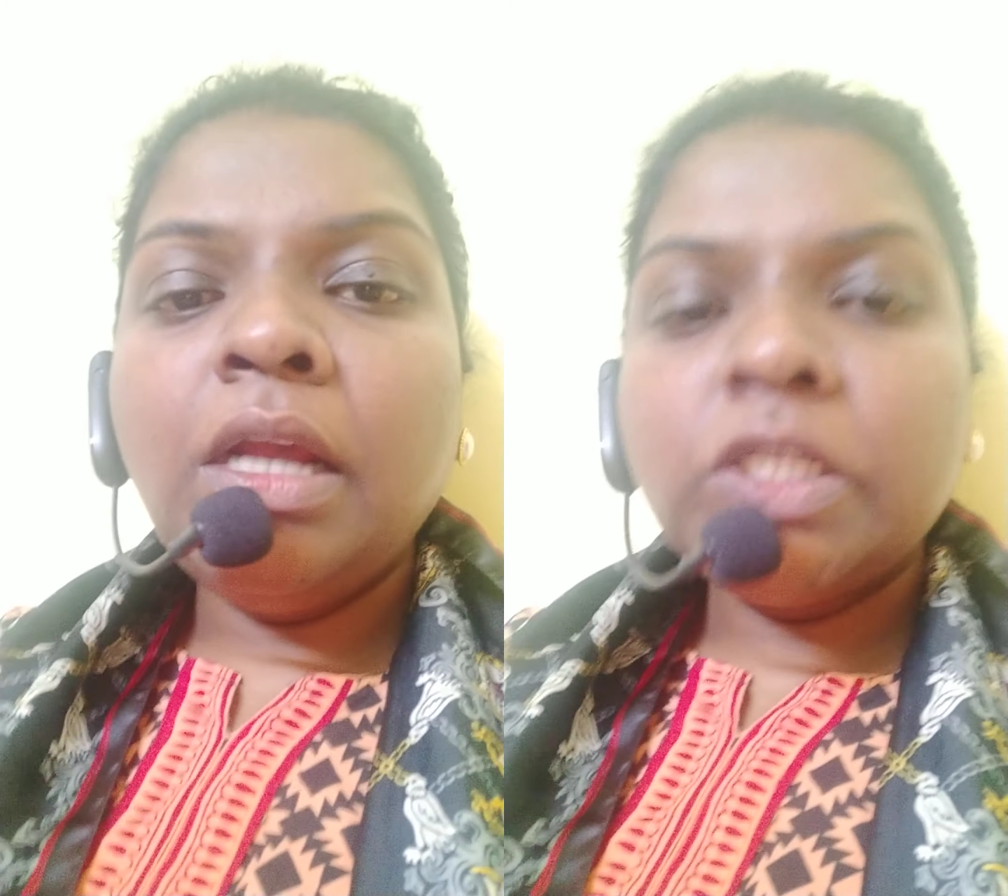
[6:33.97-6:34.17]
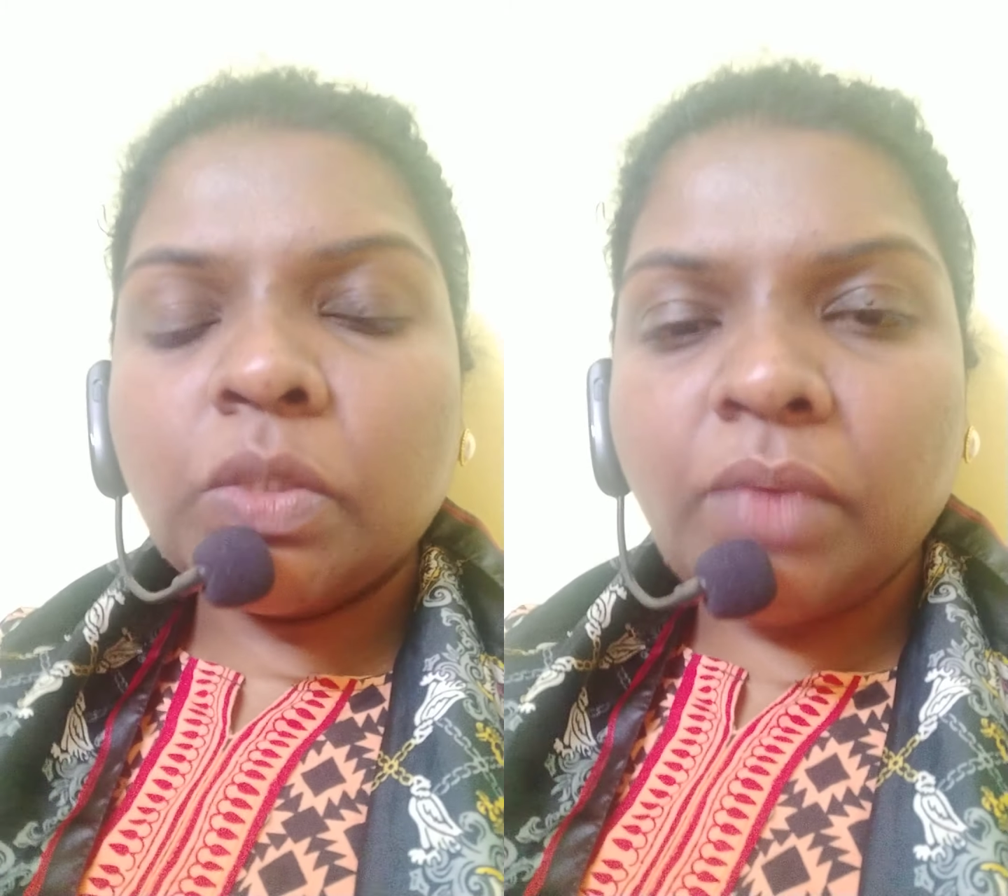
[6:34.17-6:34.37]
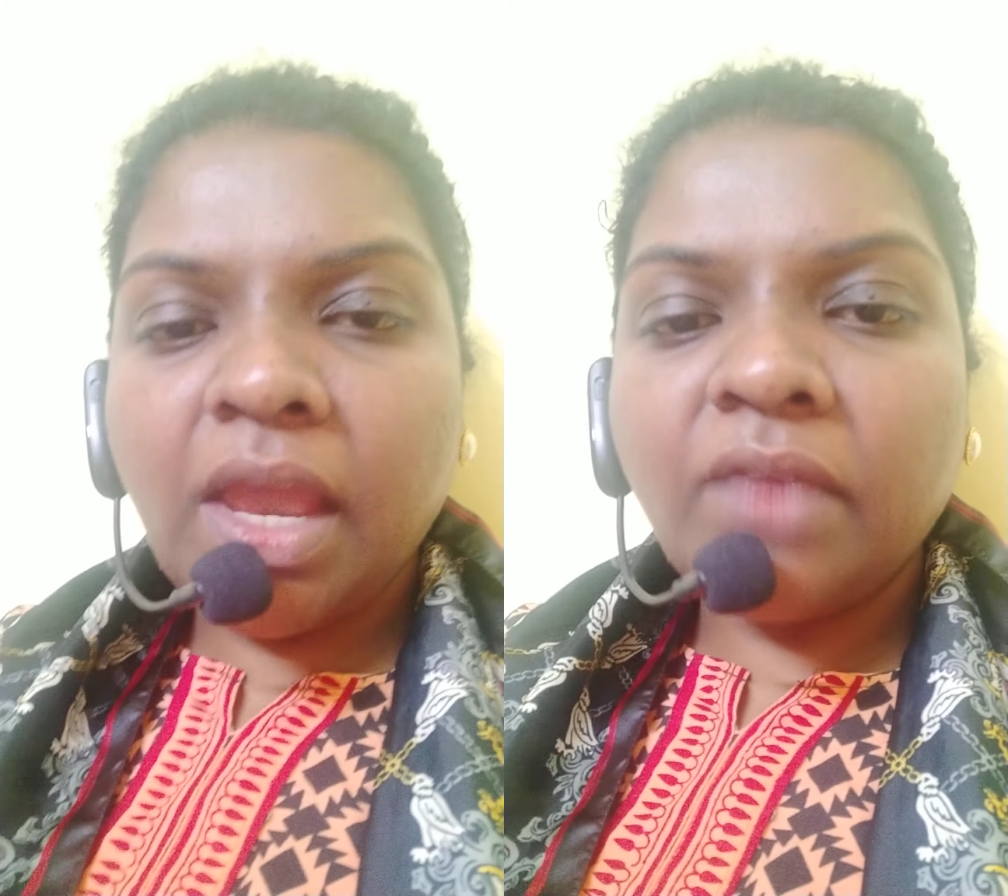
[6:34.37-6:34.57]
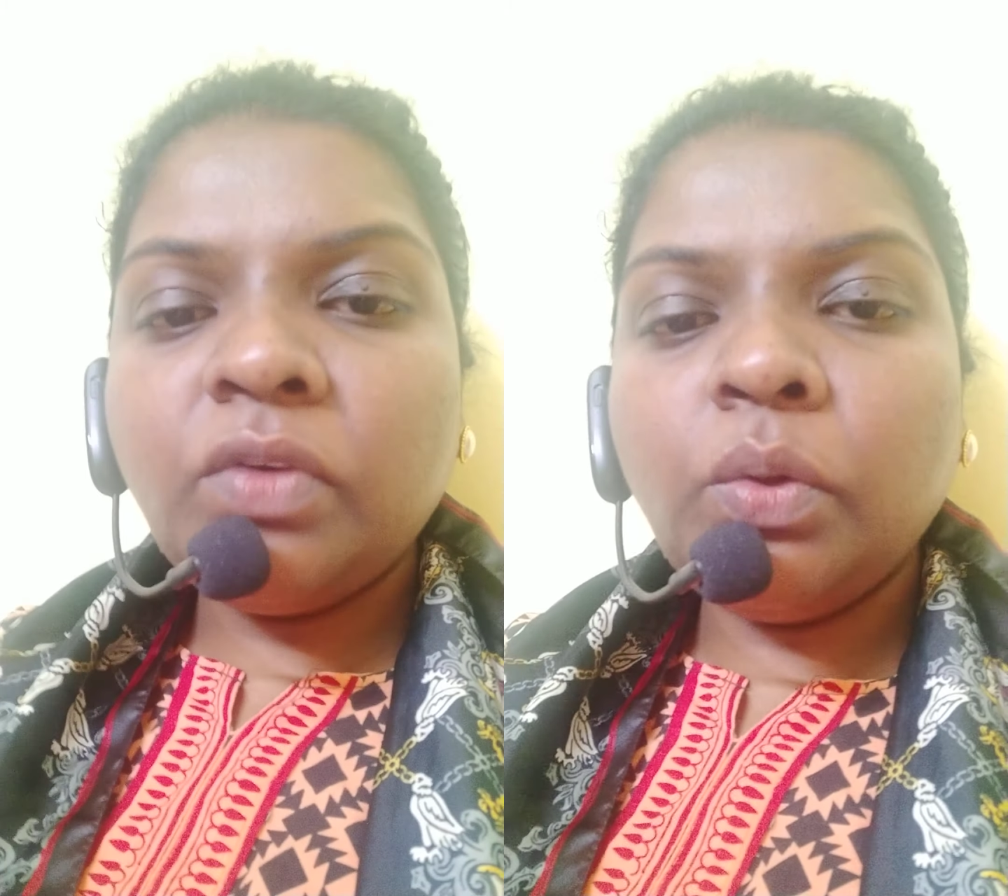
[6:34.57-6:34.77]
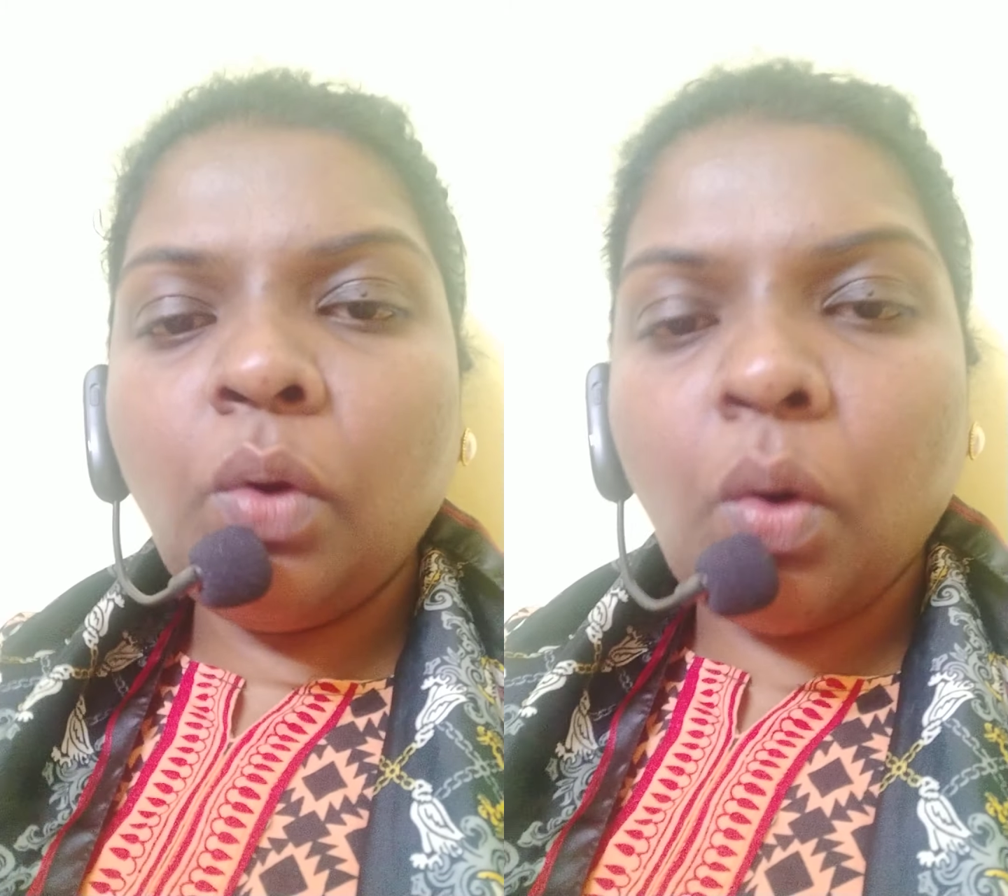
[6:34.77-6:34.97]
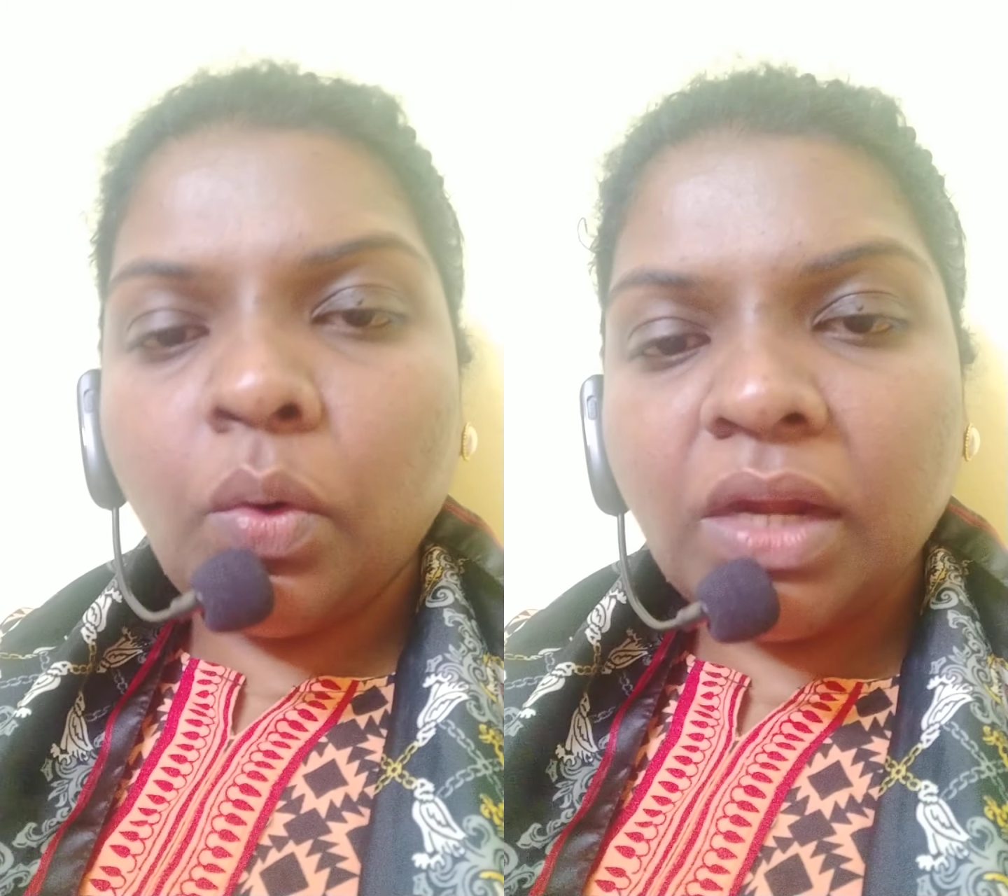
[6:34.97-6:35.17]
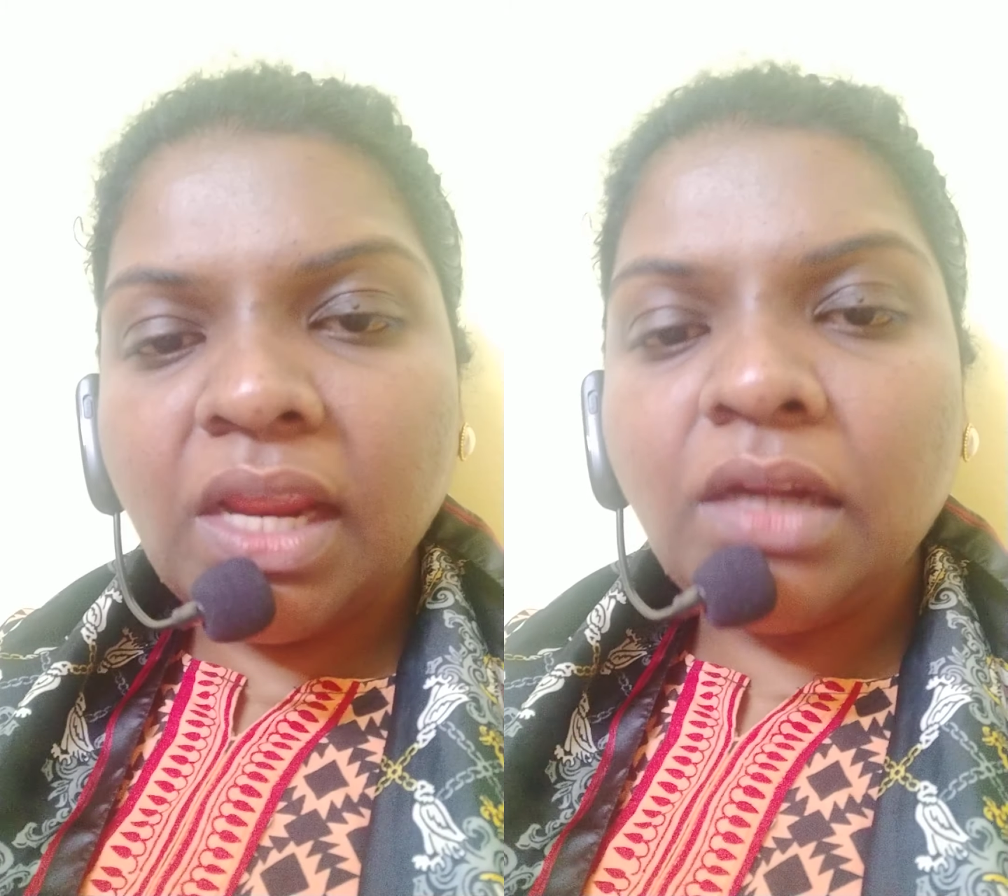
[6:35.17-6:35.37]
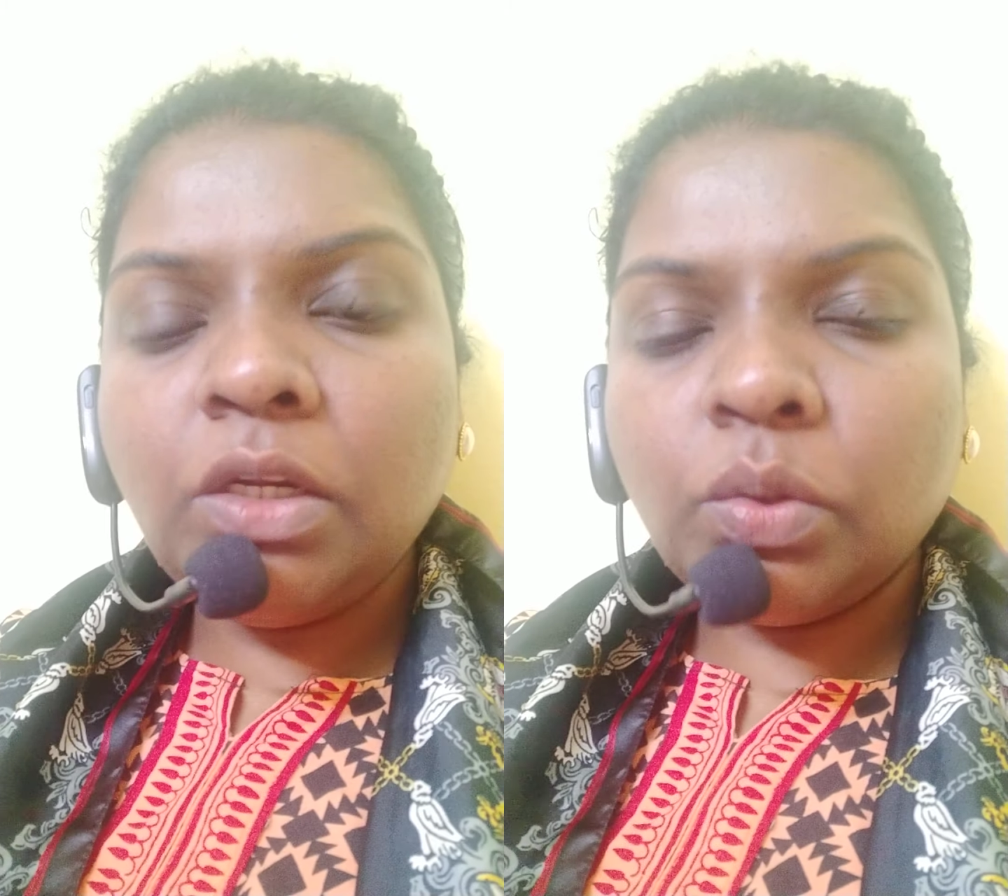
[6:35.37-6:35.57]
So we have to
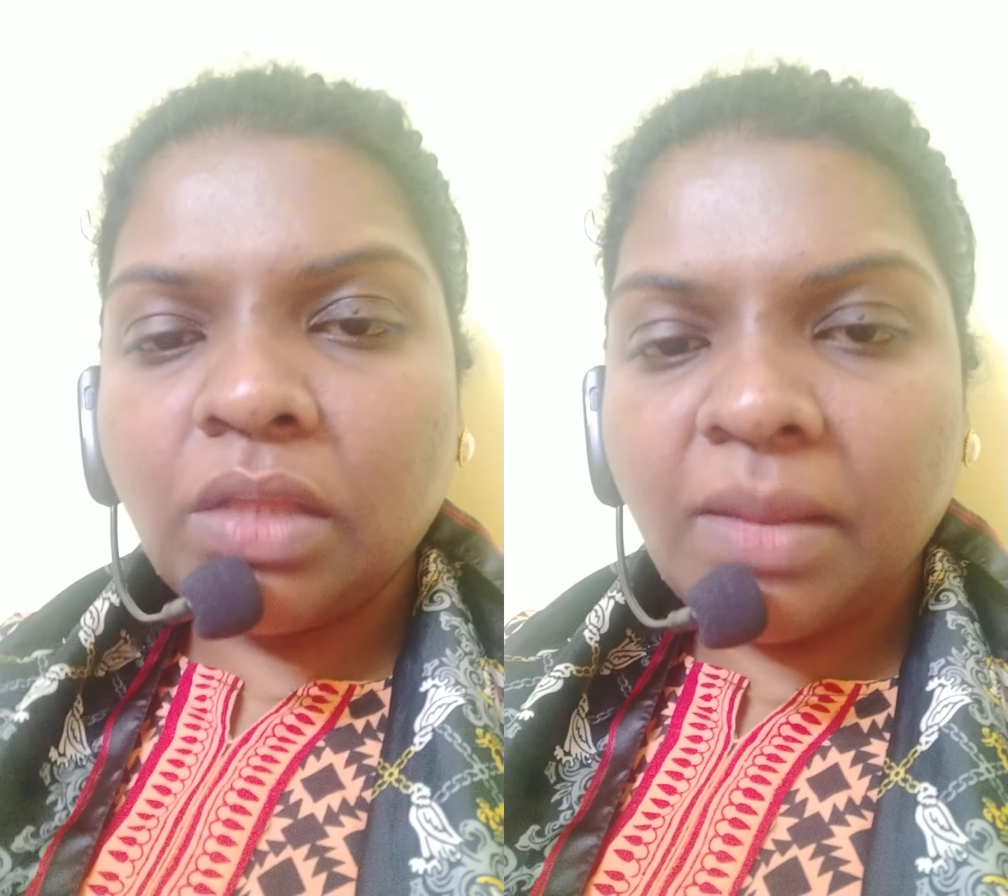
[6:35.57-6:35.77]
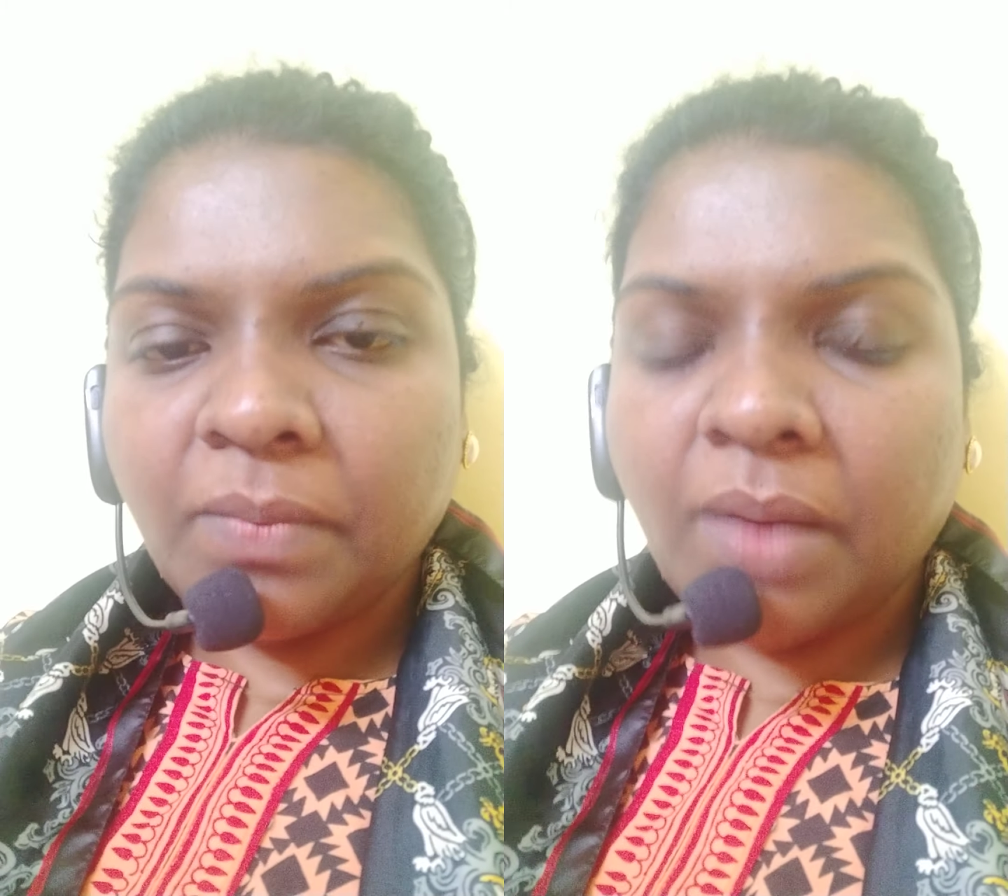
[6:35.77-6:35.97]
orient to them